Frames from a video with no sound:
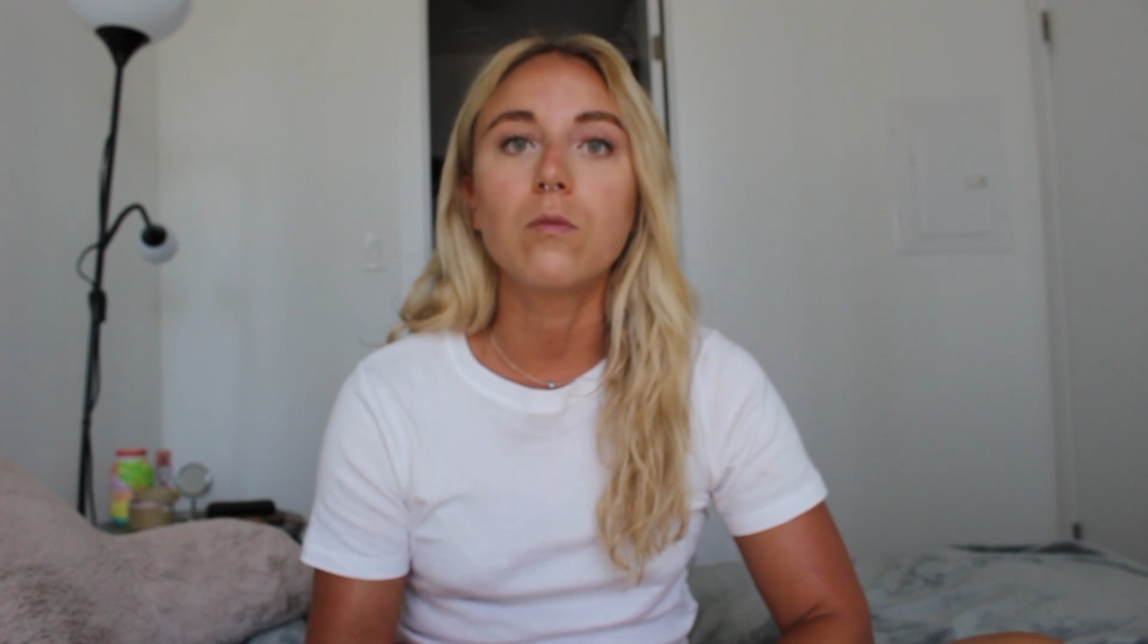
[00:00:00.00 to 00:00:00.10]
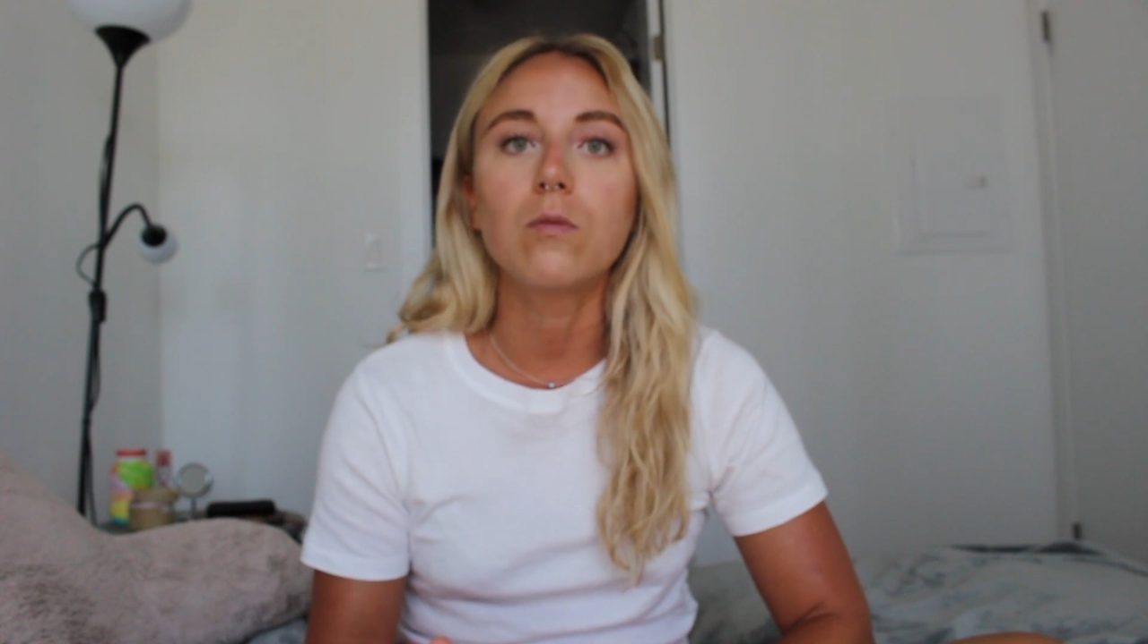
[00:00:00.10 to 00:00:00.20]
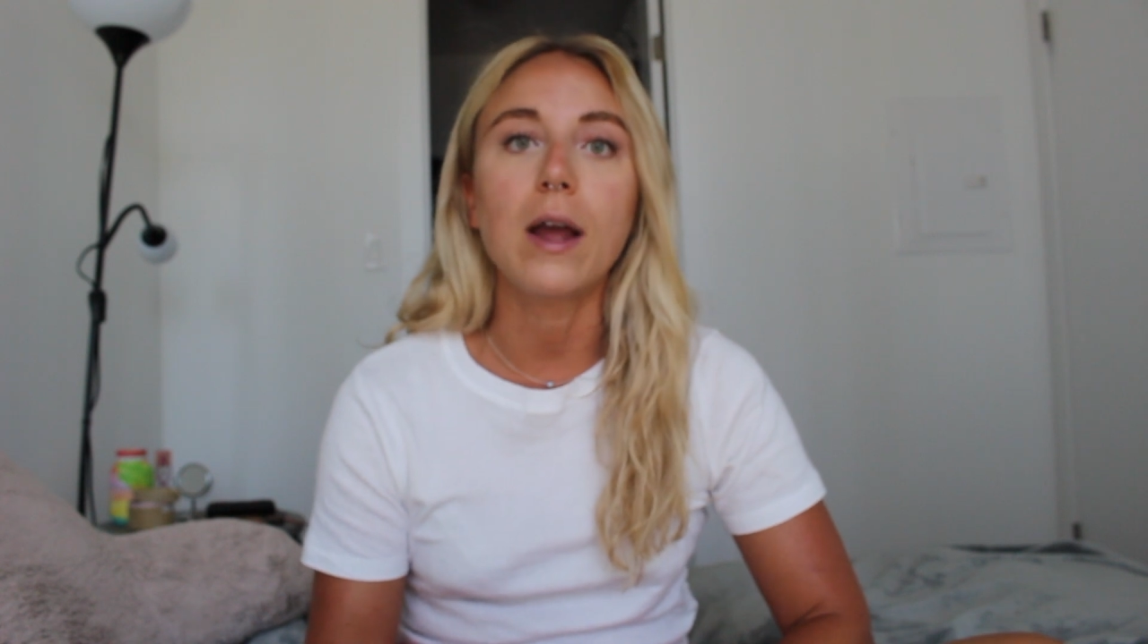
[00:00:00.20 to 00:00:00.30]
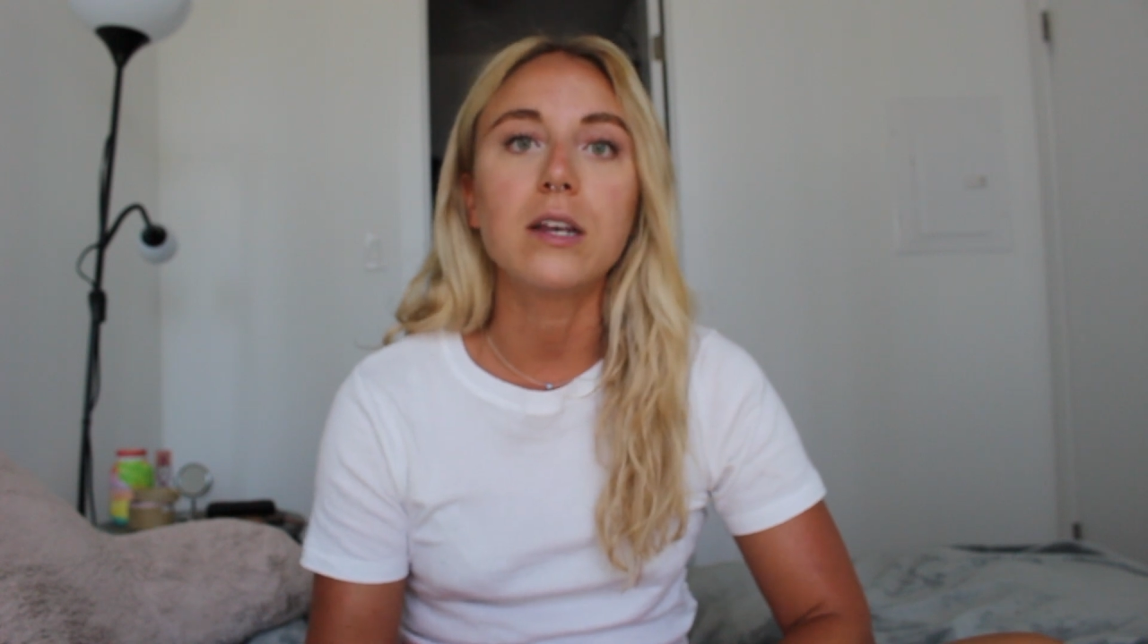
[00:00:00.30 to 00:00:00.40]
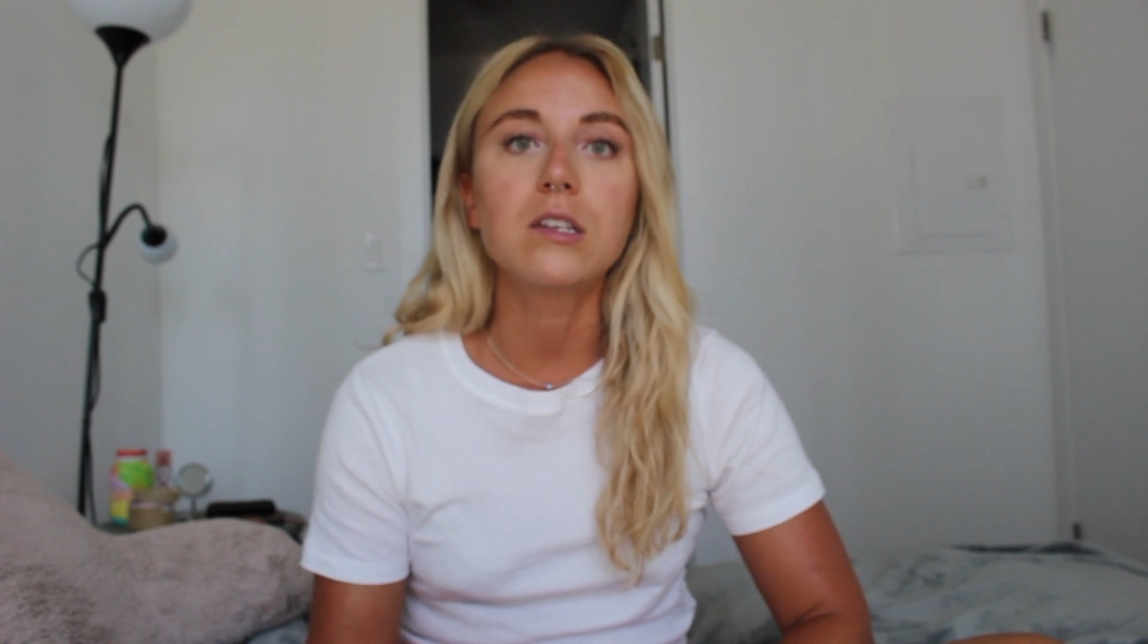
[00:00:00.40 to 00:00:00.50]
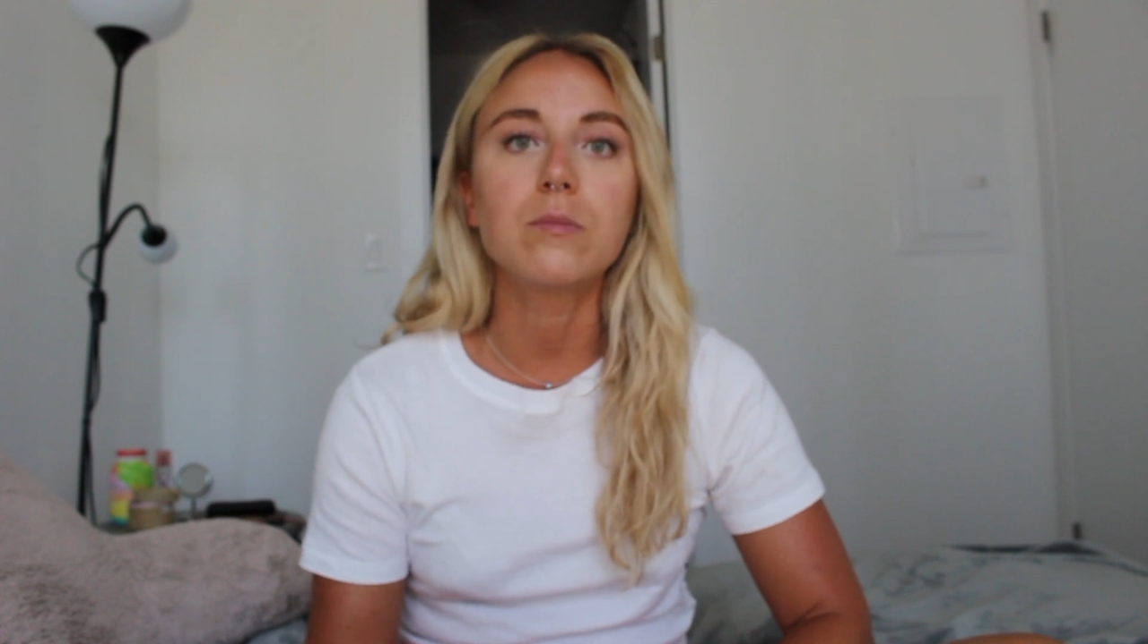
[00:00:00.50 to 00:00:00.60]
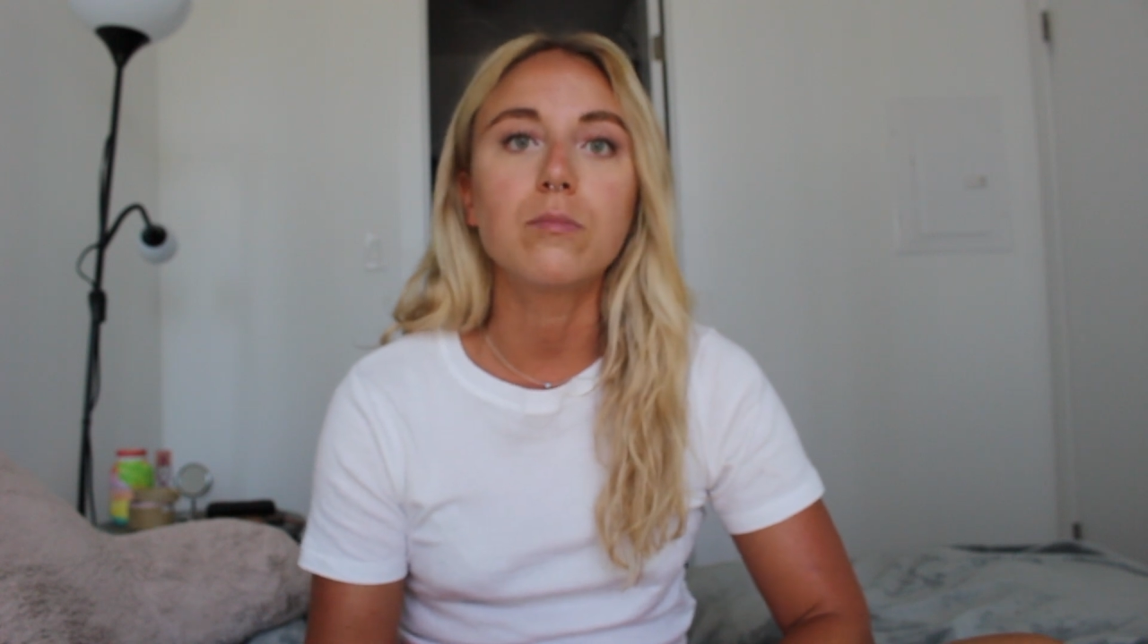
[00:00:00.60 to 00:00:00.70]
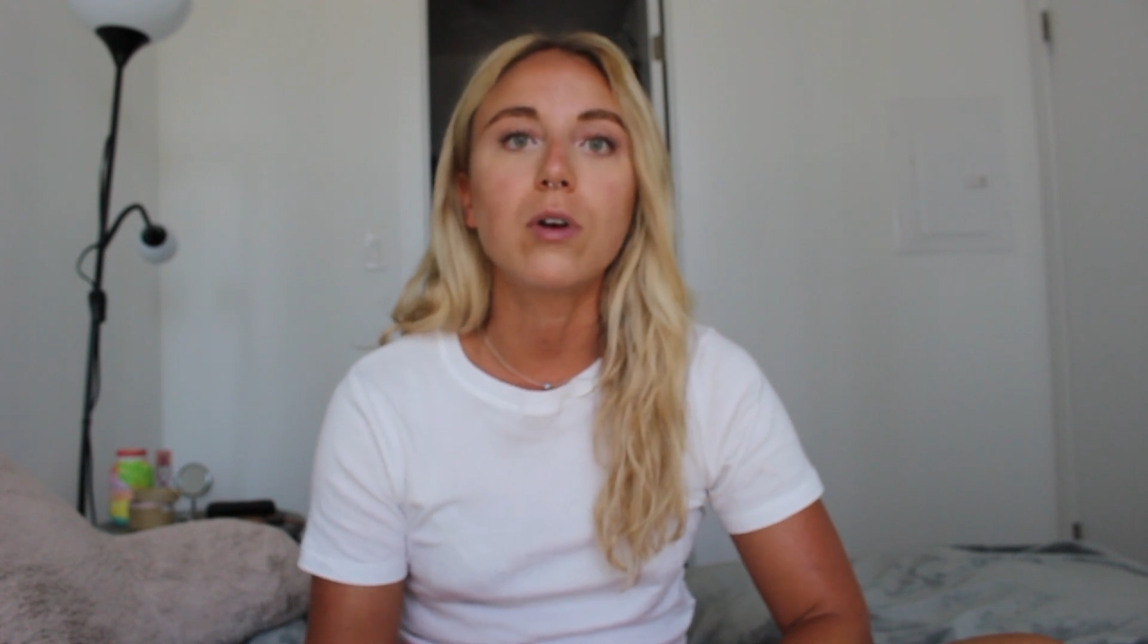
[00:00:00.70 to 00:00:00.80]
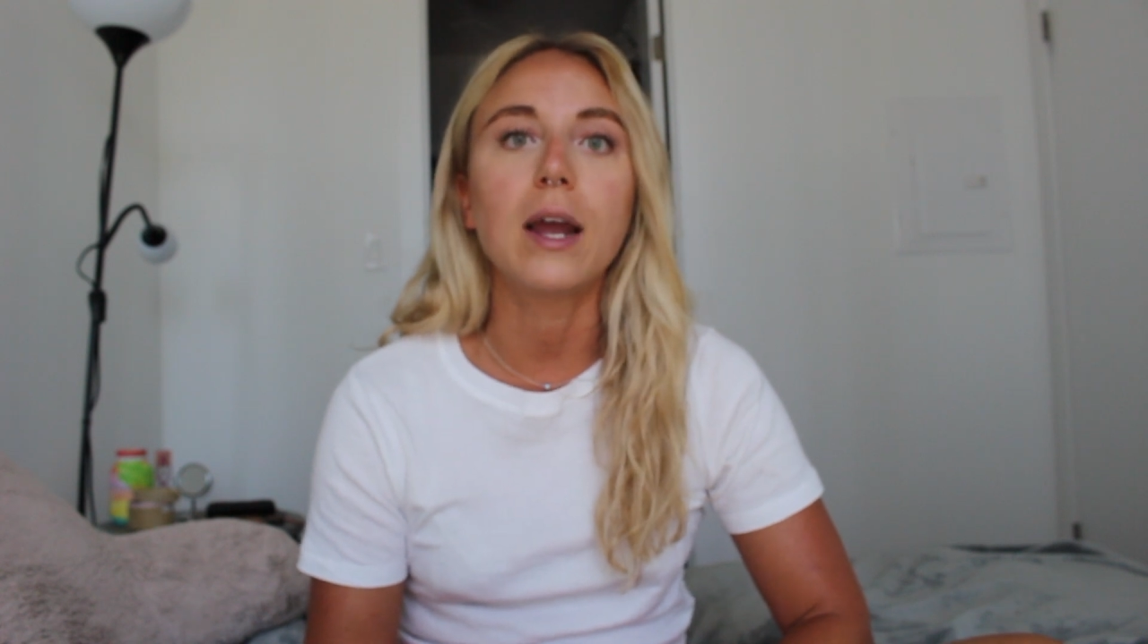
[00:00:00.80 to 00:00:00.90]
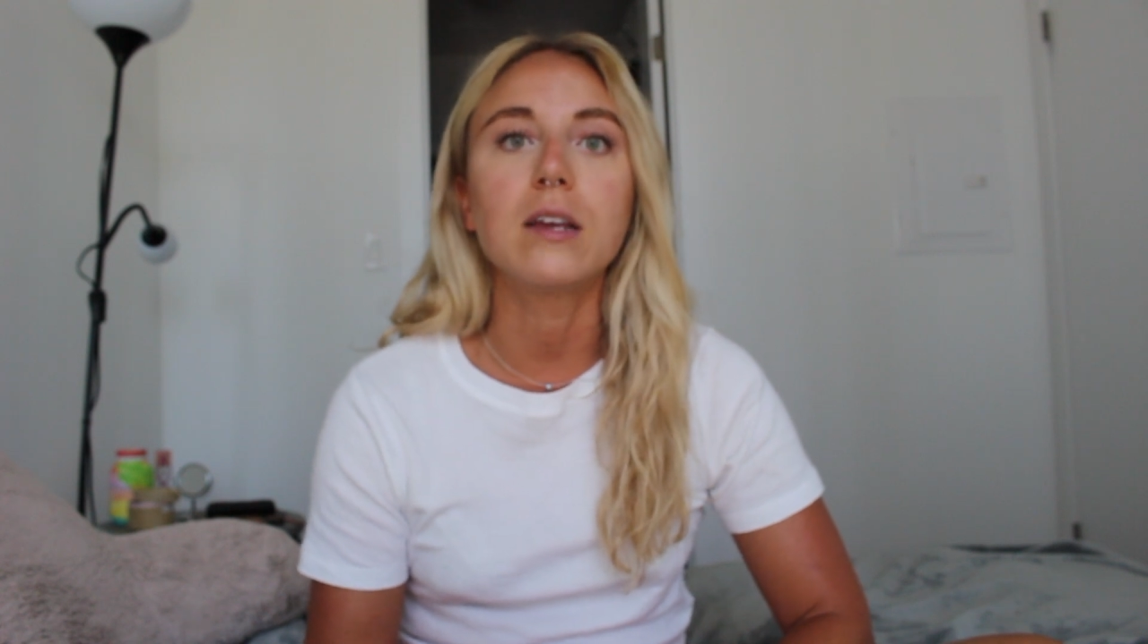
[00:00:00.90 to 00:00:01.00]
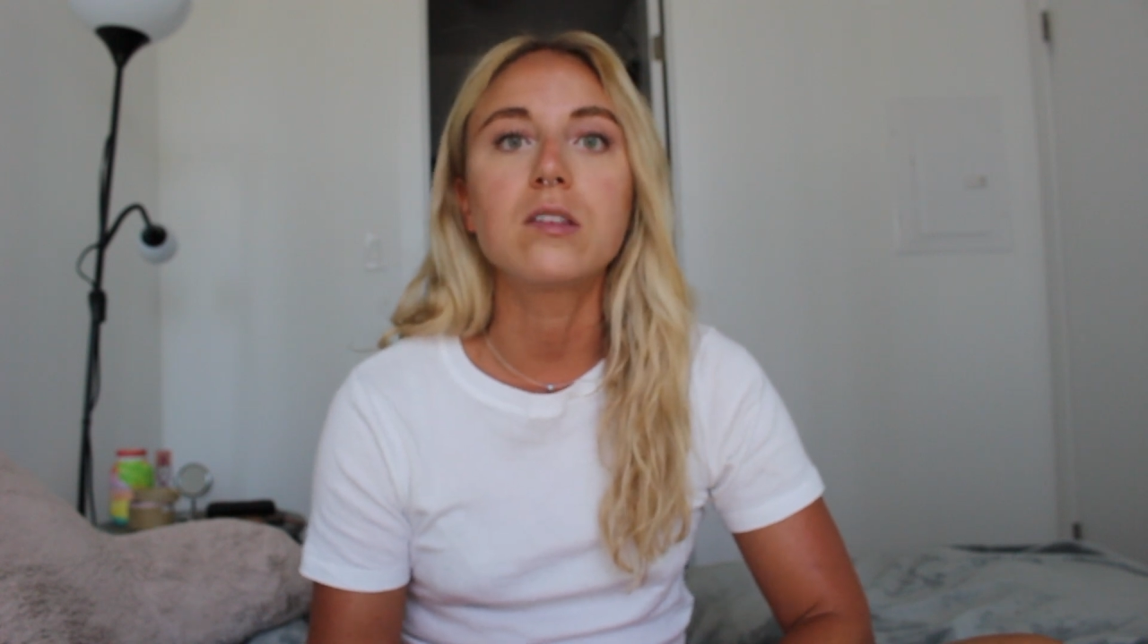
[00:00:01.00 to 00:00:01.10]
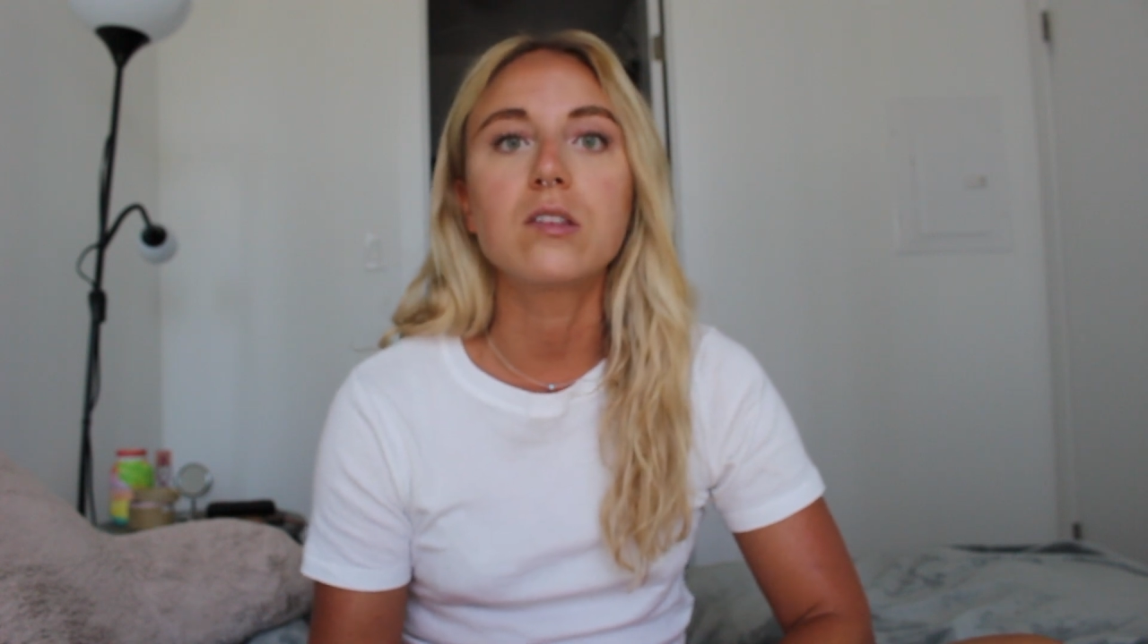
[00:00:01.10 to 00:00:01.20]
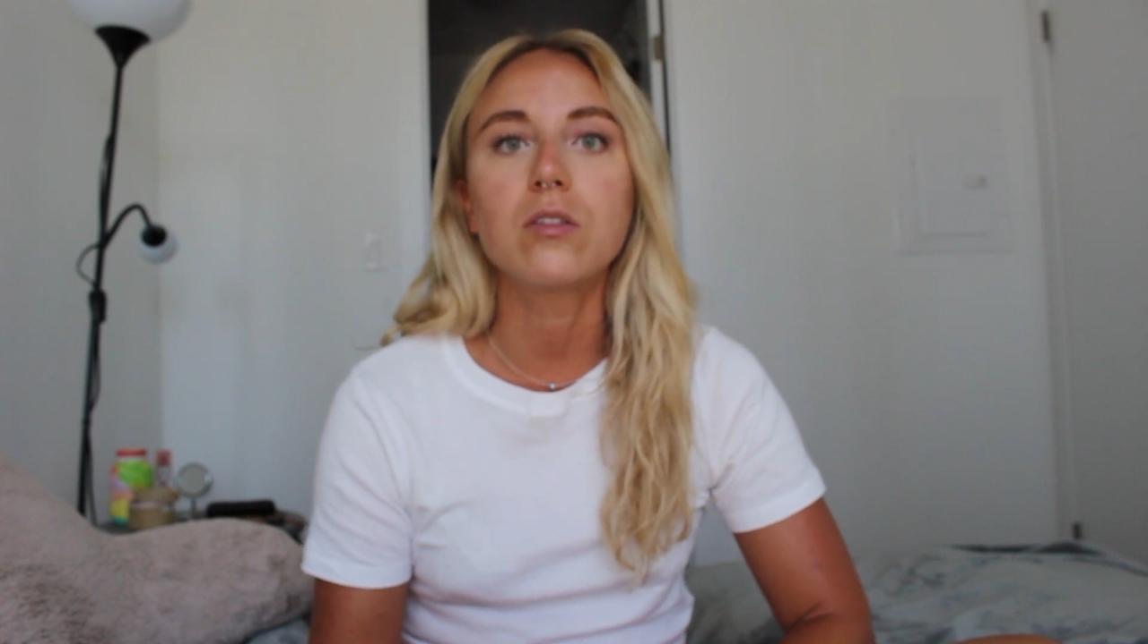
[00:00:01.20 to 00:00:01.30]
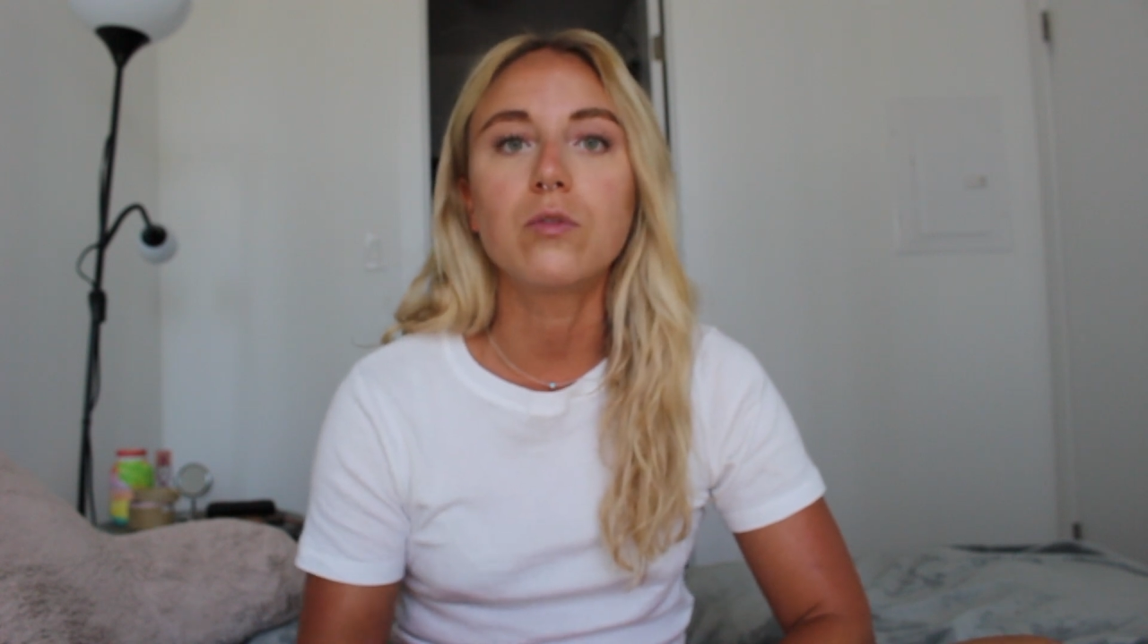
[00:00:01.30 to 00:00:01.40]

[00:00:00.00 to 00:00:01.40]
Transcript: rent price